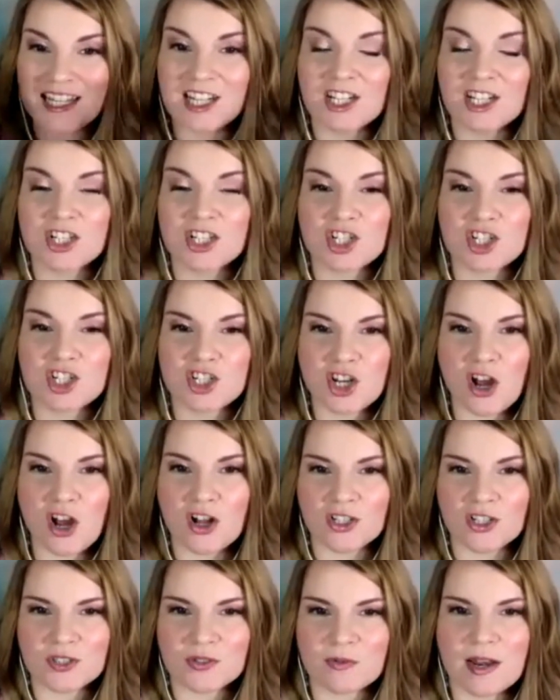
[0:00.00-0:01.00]
sort of like a
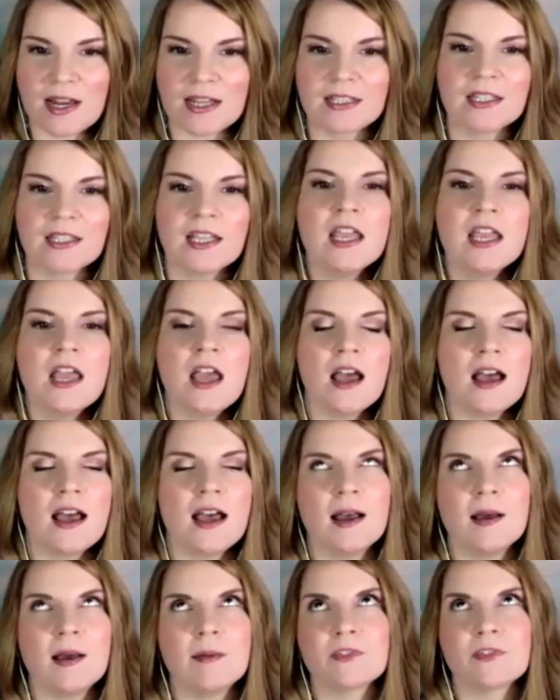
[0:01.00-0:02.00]
gestalt, right?
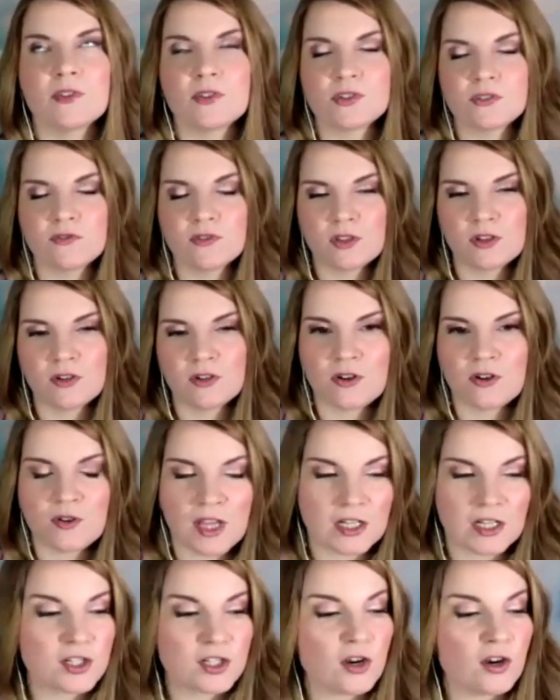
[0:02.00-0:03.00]
Um, for those of you that don't
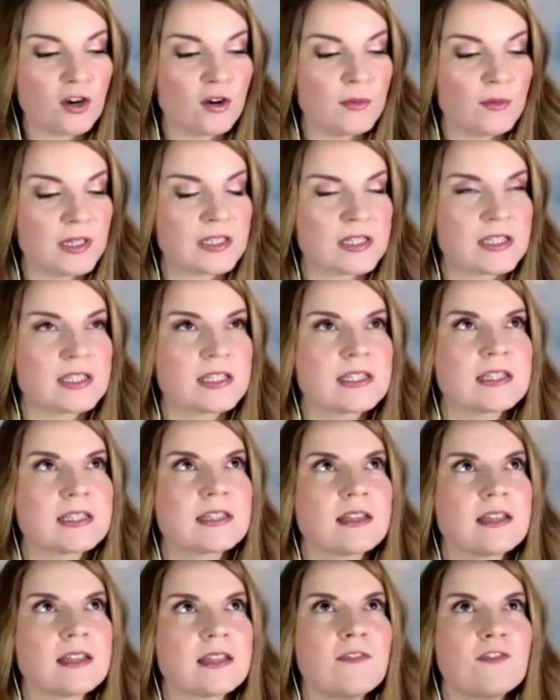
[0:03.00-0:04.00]
know that term,
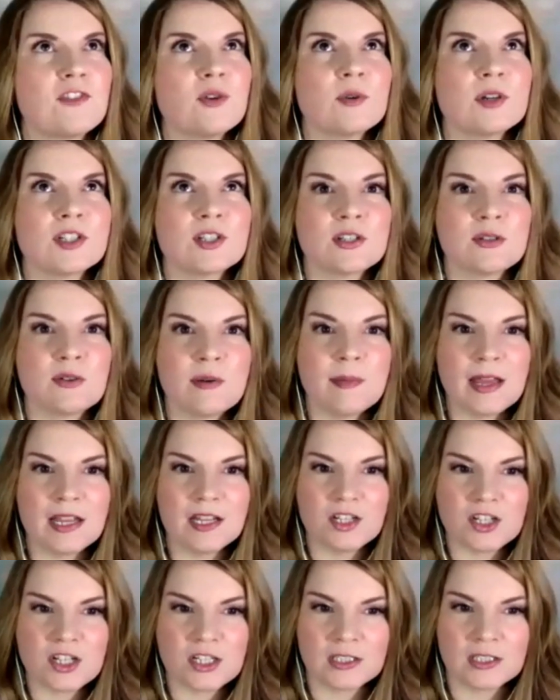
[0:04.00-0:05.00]
it's if you were to
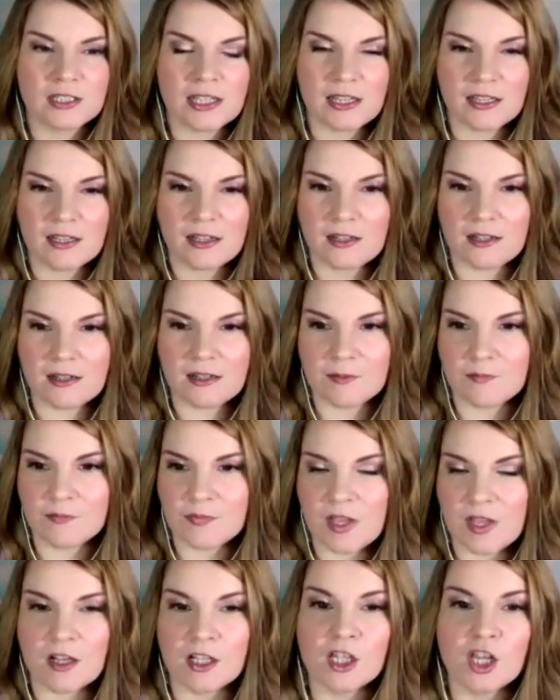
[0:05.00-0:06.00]
imagine like
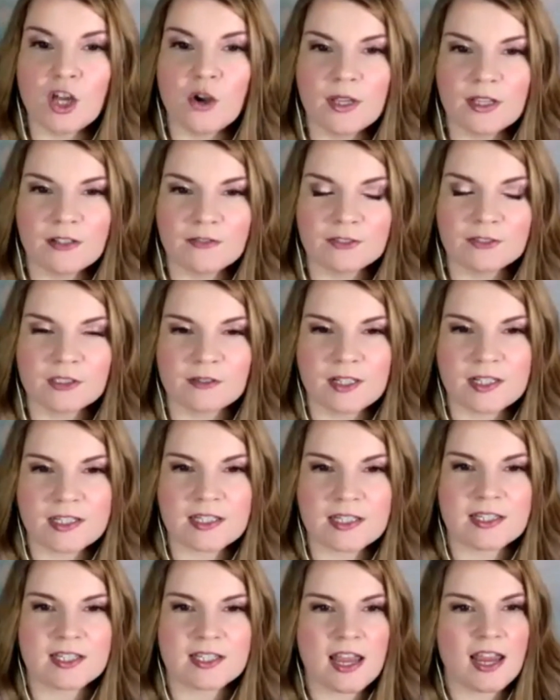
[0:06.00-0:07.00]
um, a glowing
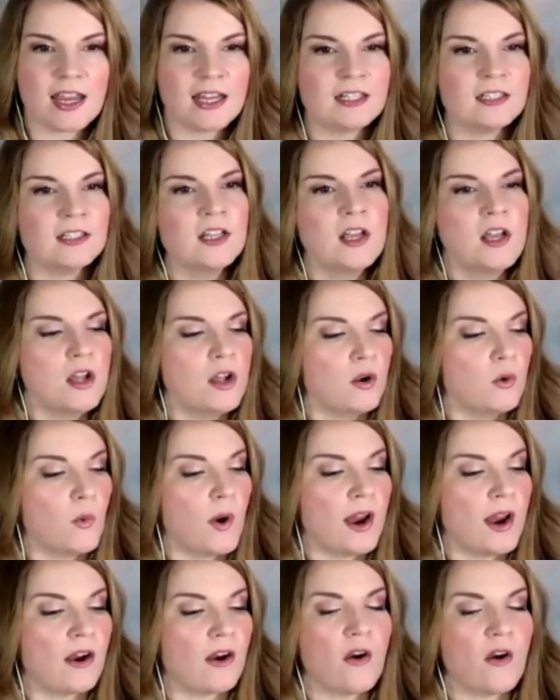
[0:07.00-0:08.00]
fluorescent sign
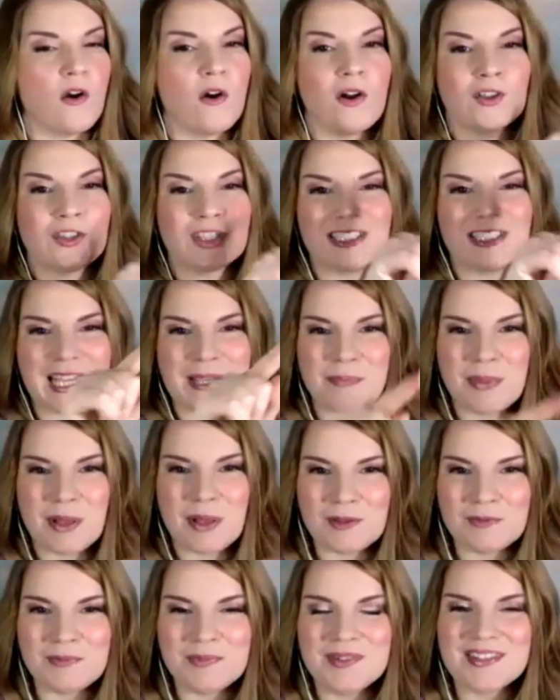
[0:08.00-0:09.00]
where all the light
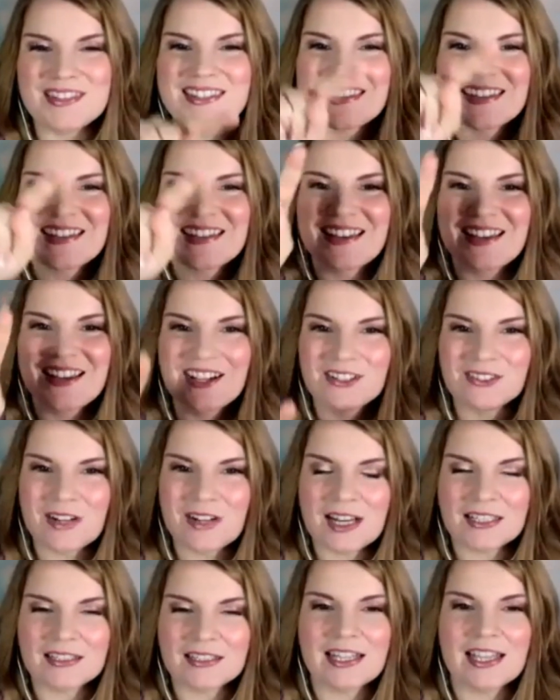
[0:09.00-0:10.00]
bulbs
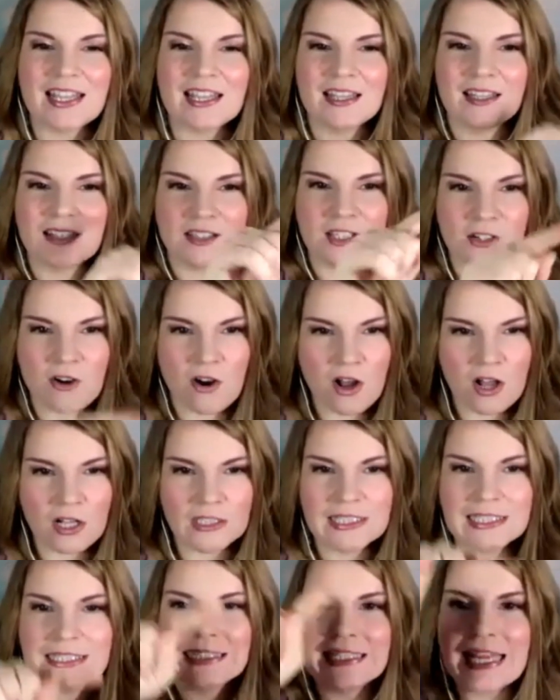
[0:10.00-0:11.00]
right they they're
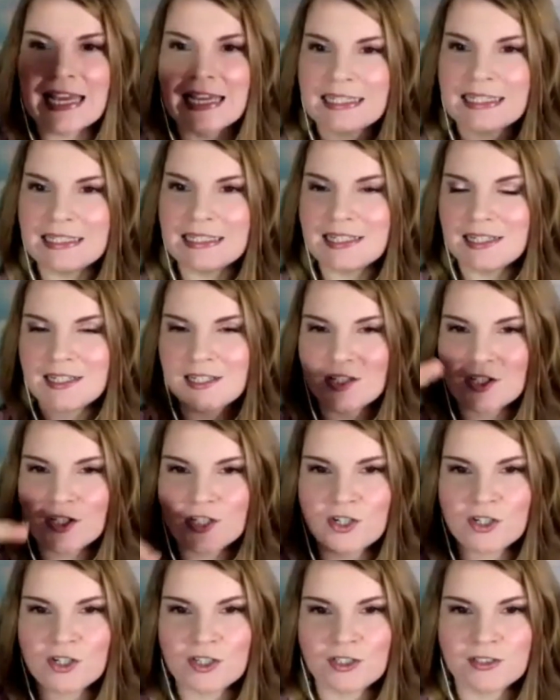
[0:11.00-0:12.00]
all aligned in a
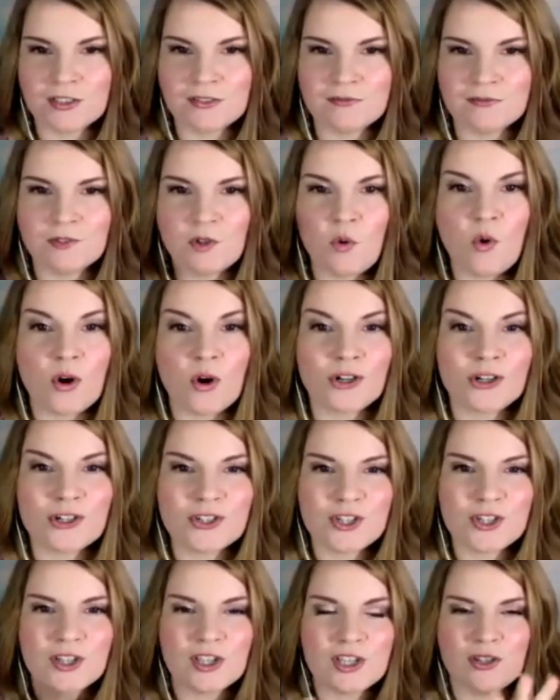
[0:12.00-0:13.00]
certain
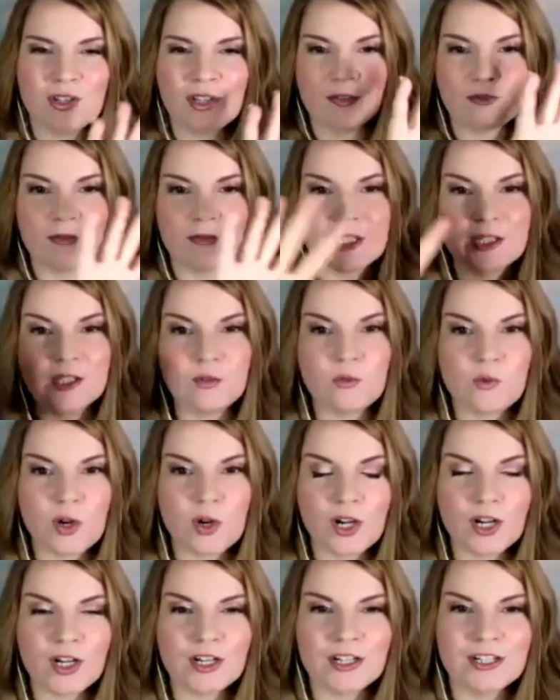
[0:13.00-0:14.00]
order so that you can read the
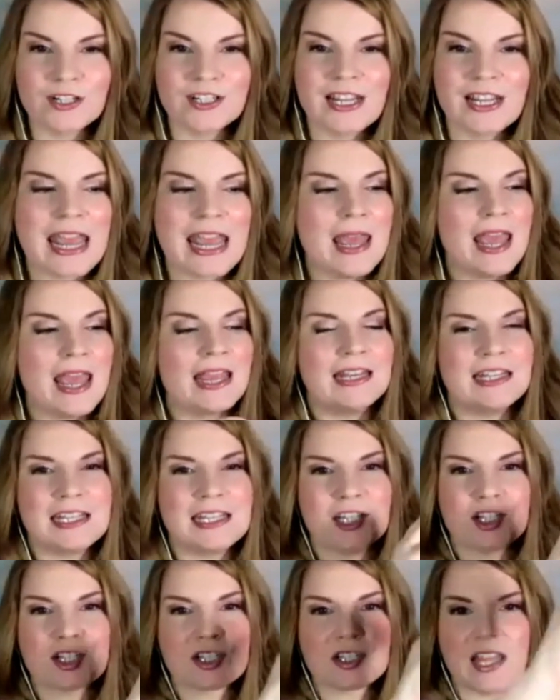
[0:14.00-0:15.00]
word and
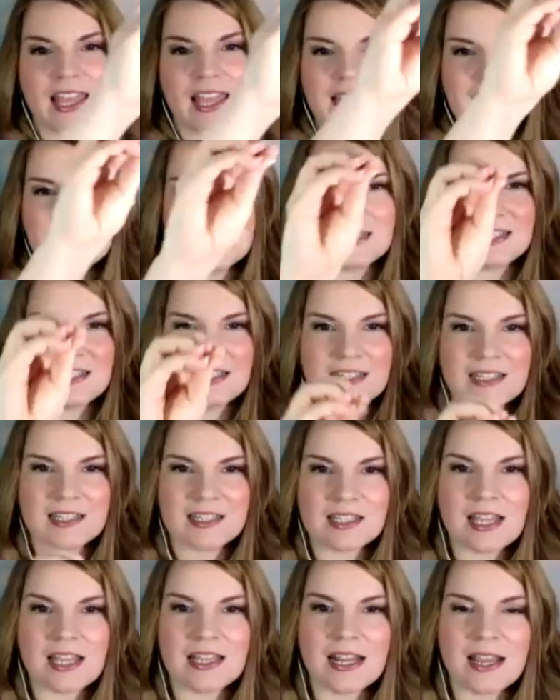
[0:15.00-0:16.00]
each light
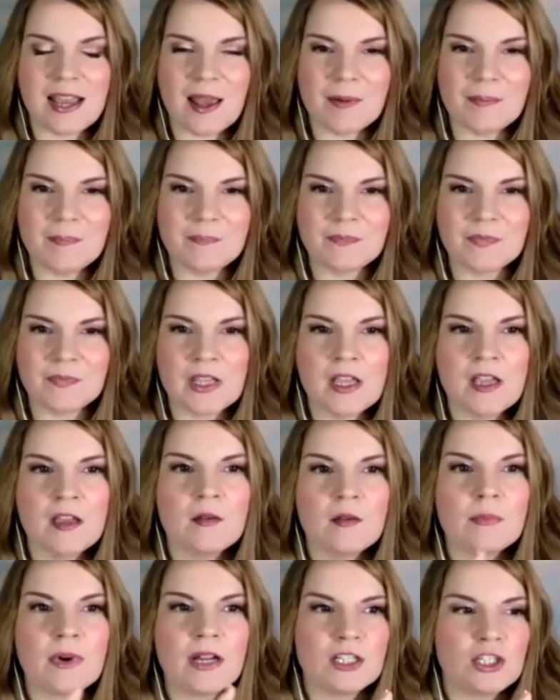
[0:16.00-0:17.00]
is lighting up
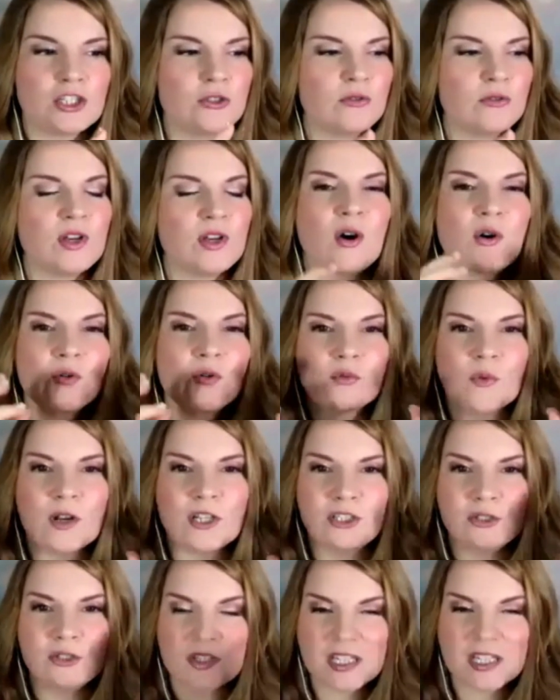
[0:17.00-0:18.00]
but you don't
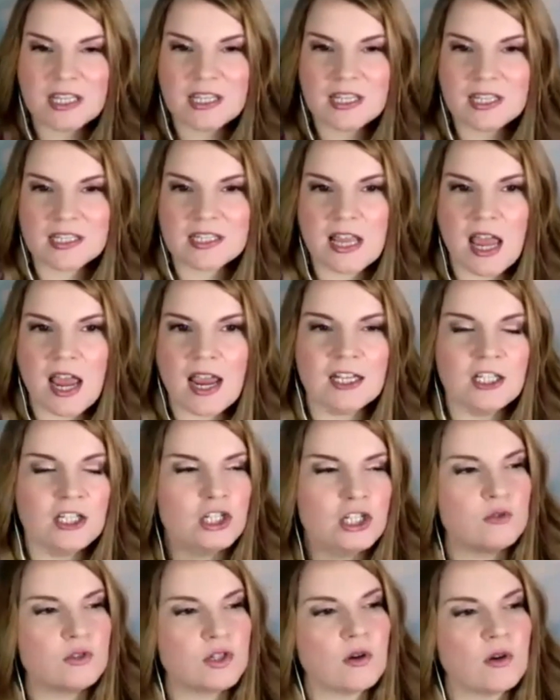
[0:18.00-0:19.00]
when you see the
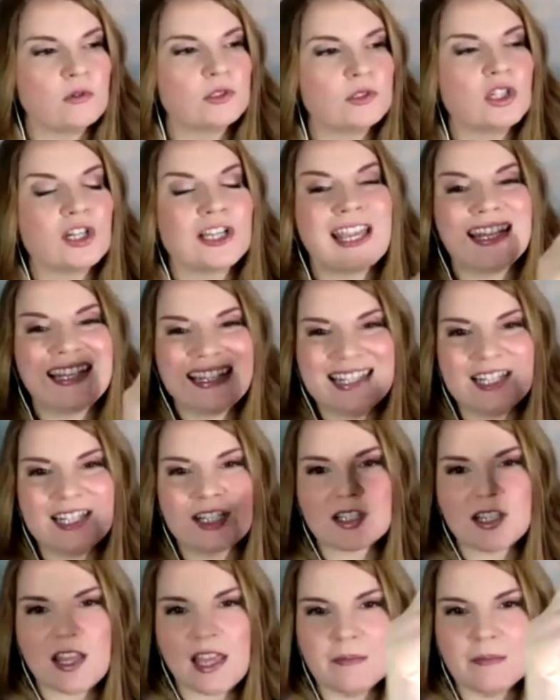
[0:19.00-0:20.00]
sign you don't look at
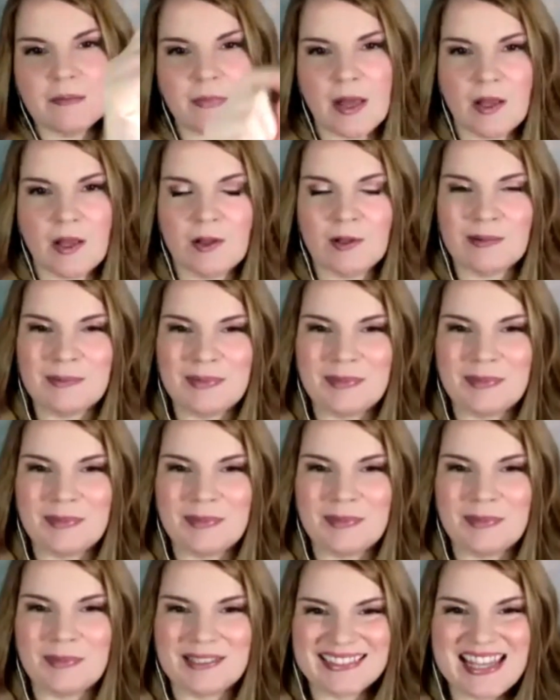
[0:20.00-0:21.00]
each light
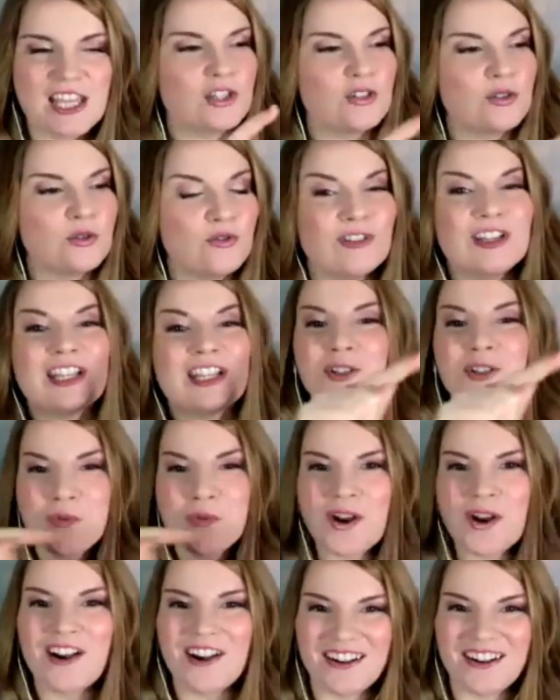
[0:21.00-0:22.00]
bulb you
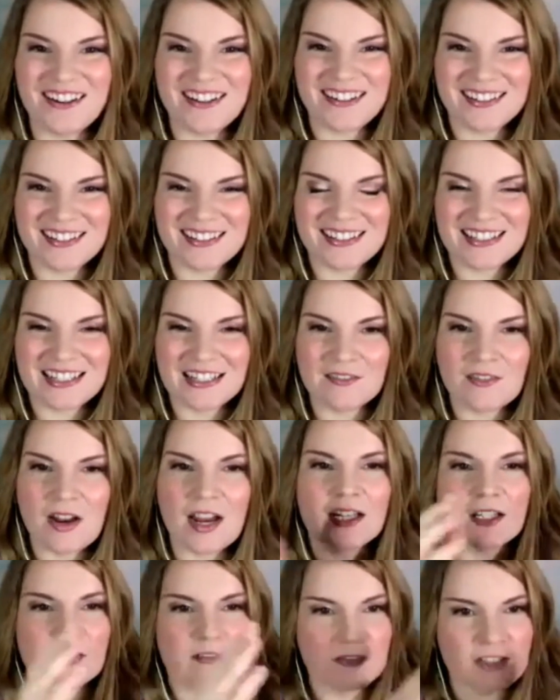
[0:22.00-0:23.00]
read the word
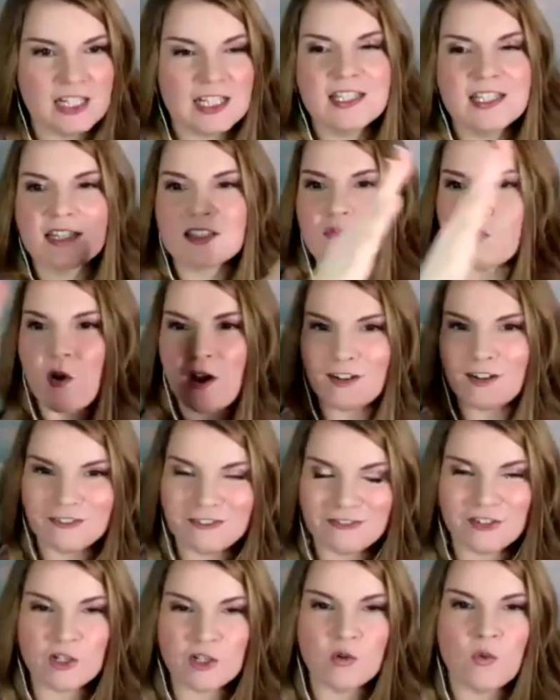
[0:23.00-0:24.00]
right it reads as
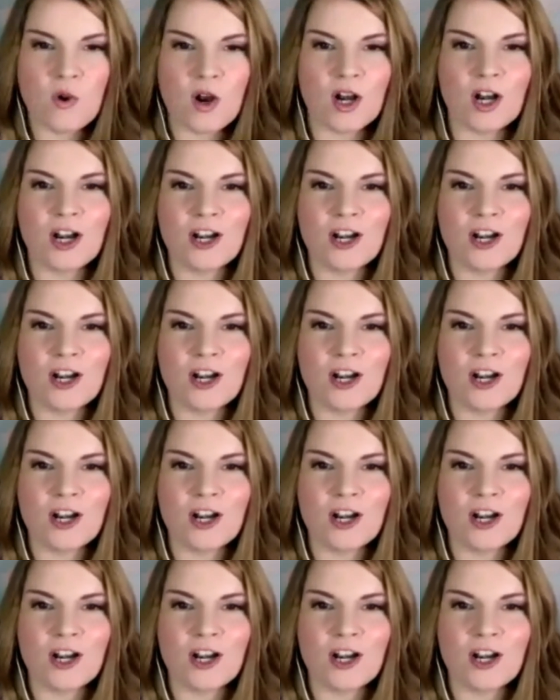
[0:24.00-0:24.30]
one full